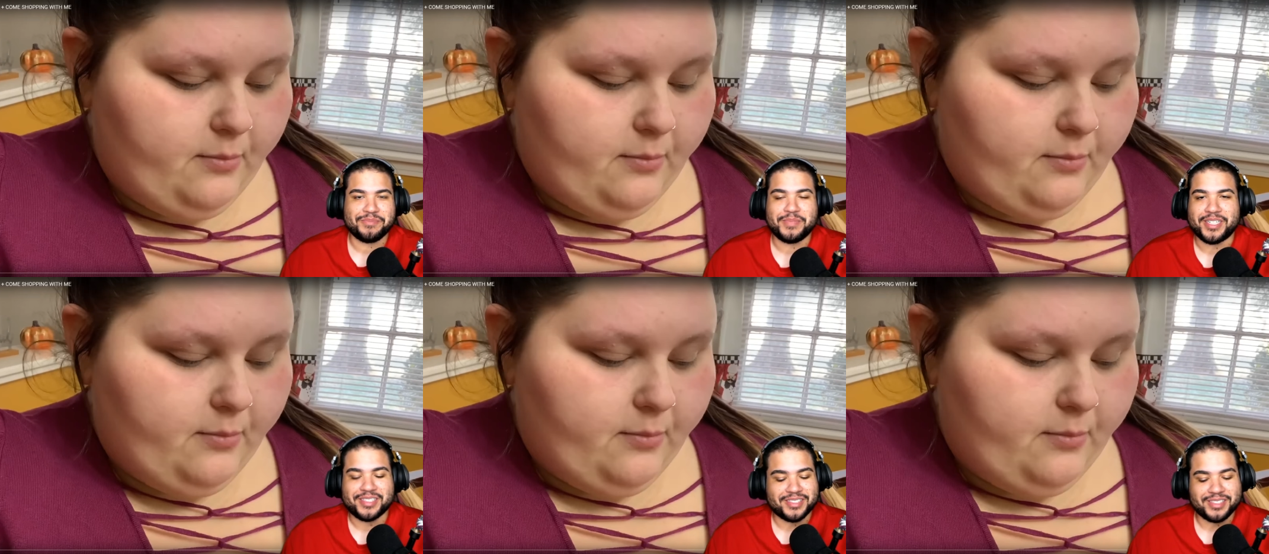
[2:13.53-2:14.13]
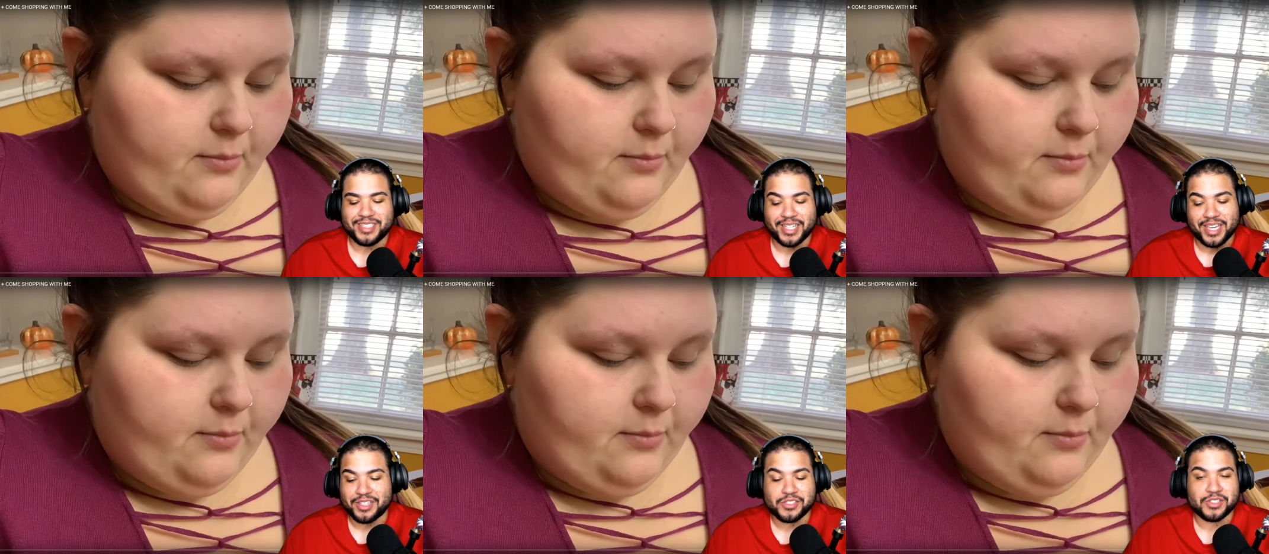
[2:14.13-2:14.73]
Speaker 1: but again,
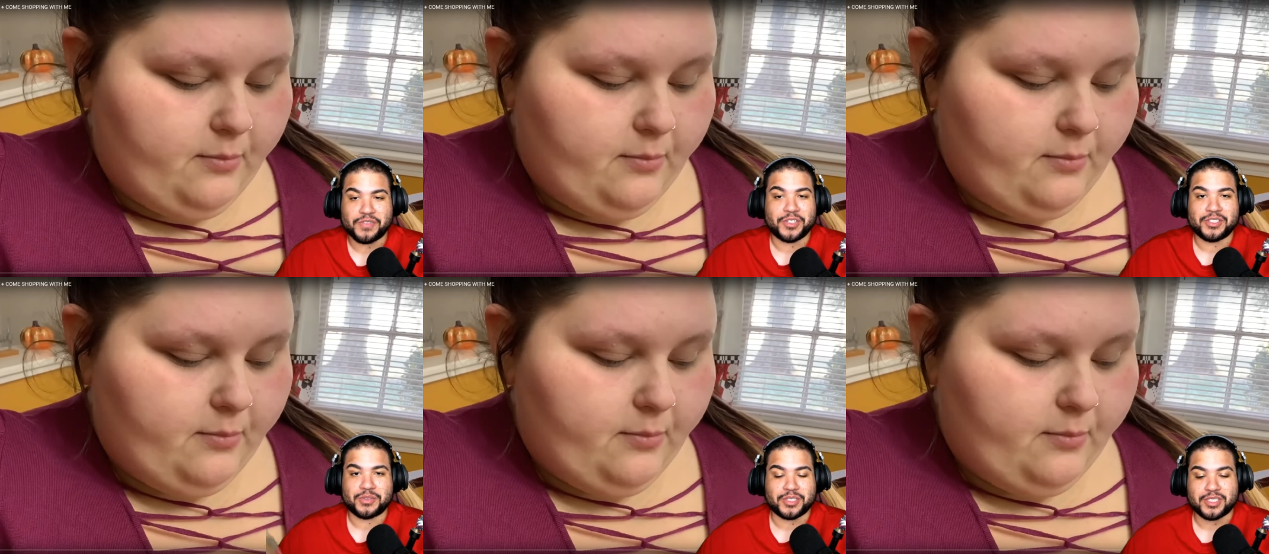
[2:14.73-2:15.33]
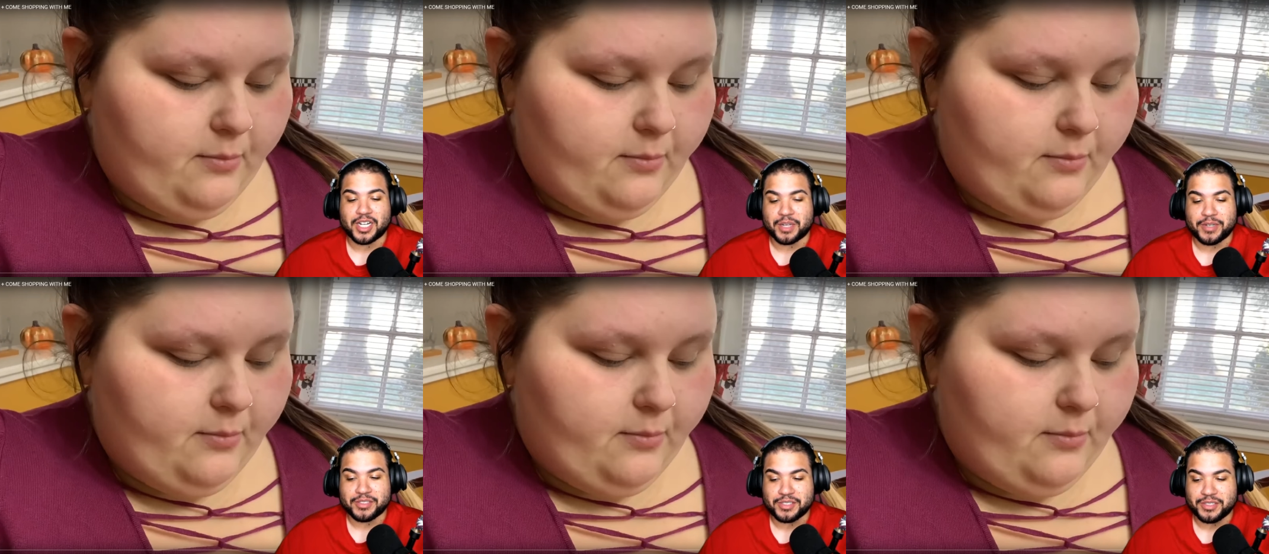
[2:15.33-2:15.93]
this is the first thing we're going to talk about.
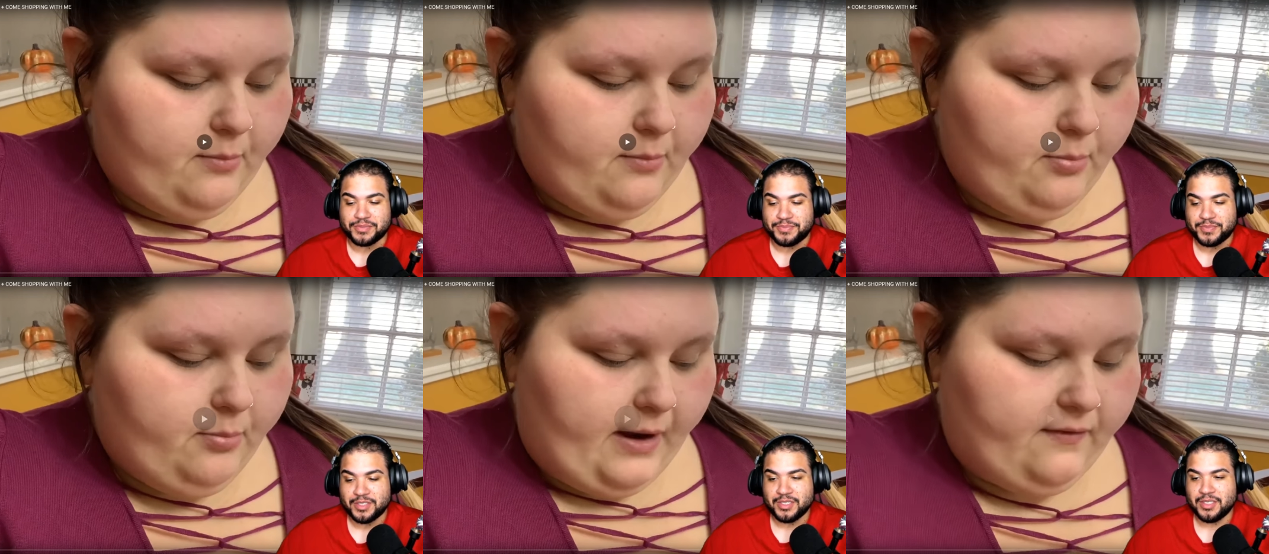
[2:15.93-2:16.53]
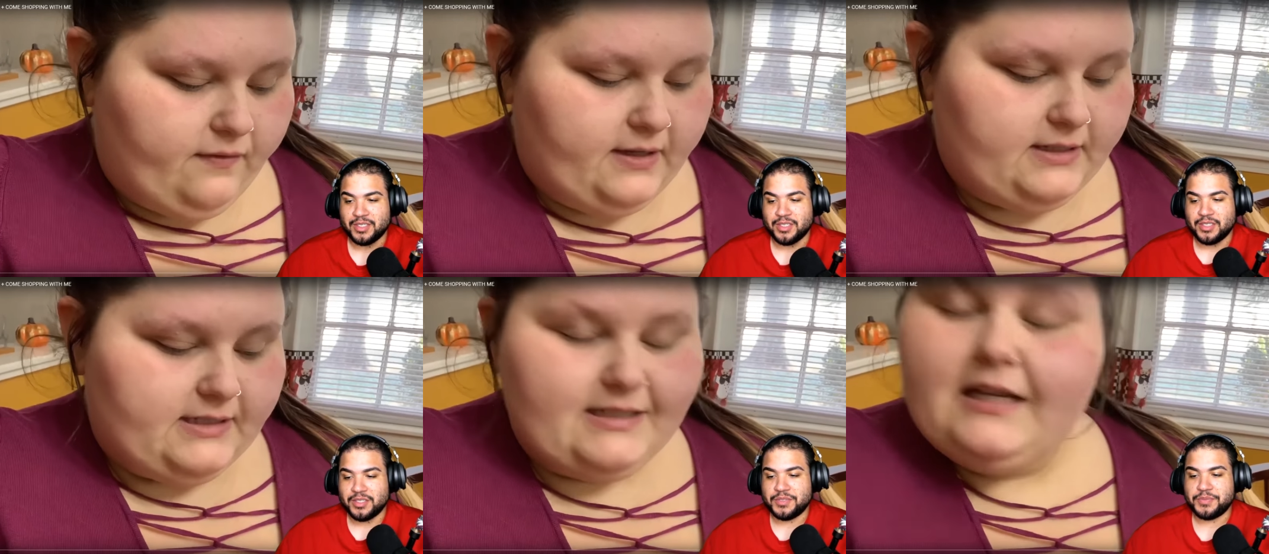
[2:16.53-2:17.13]
So
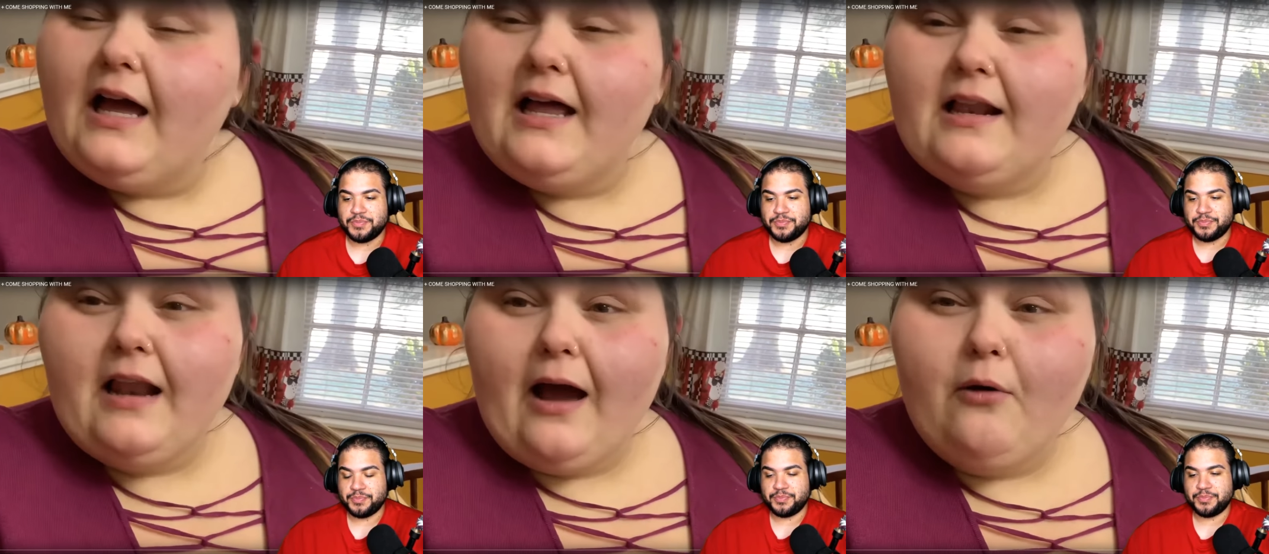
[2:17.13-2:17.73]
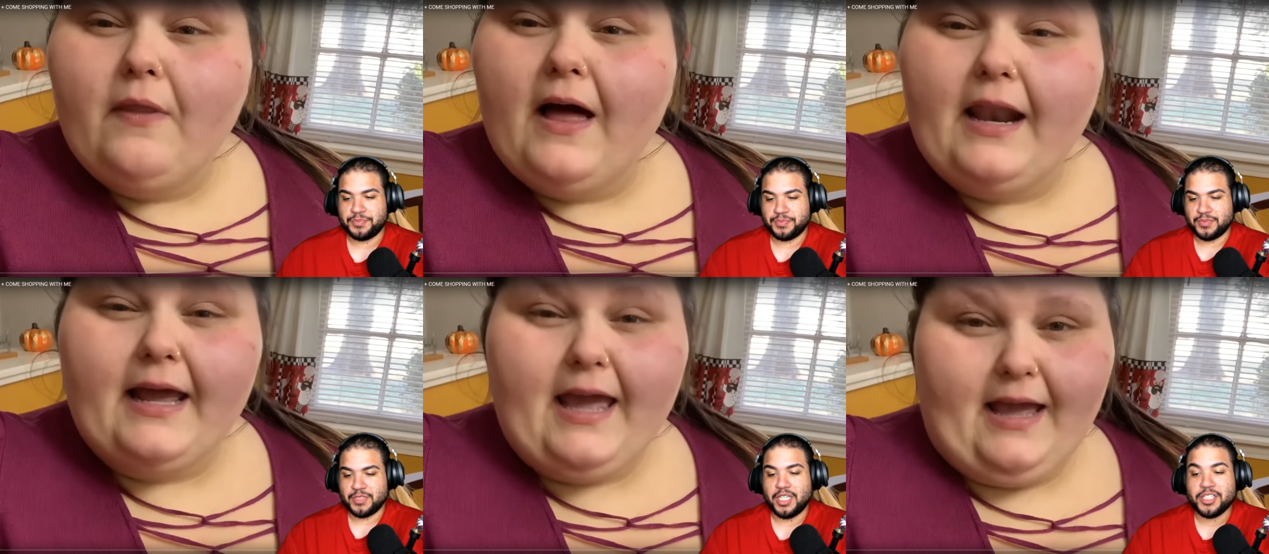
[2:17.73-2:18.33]
Speaker 2: breakfast now that I
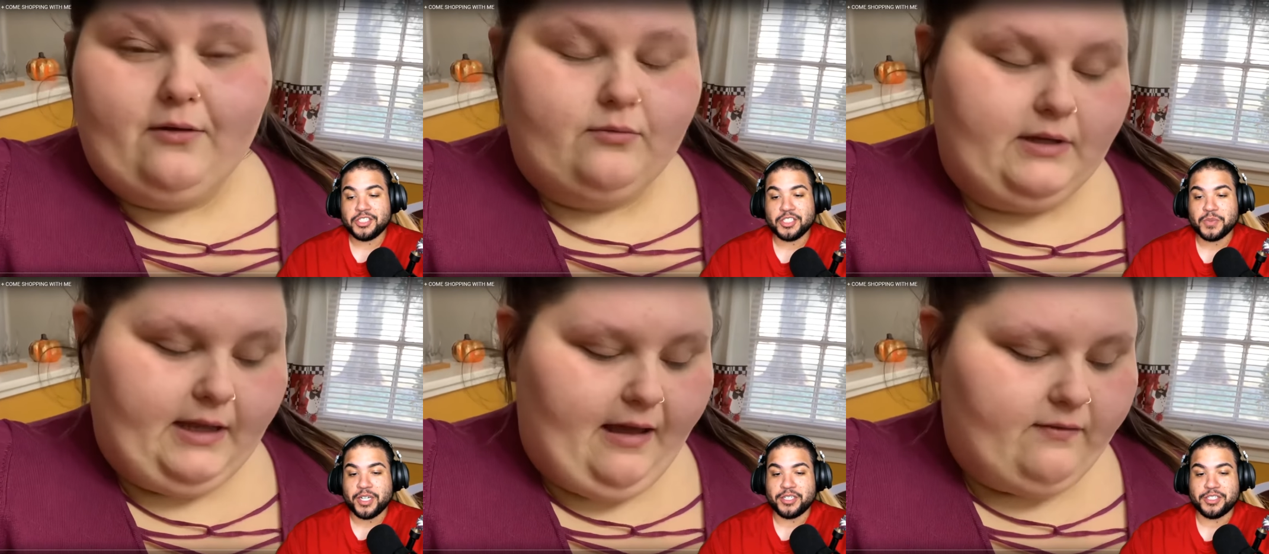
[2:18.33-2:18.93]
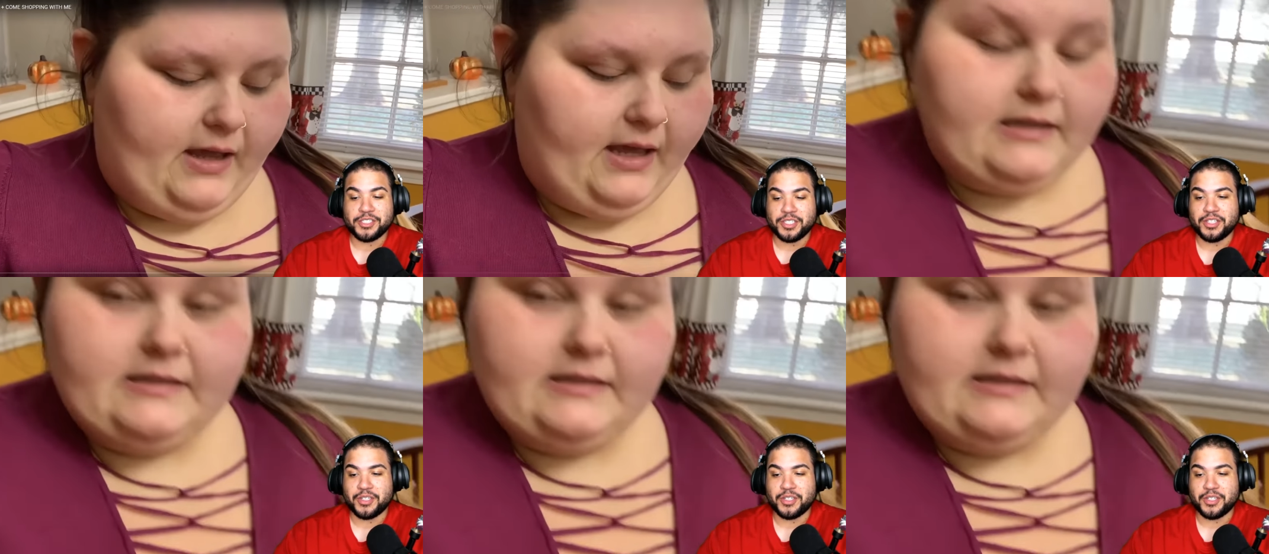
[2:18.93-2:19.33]
can. At least she's wearing her things. shirt the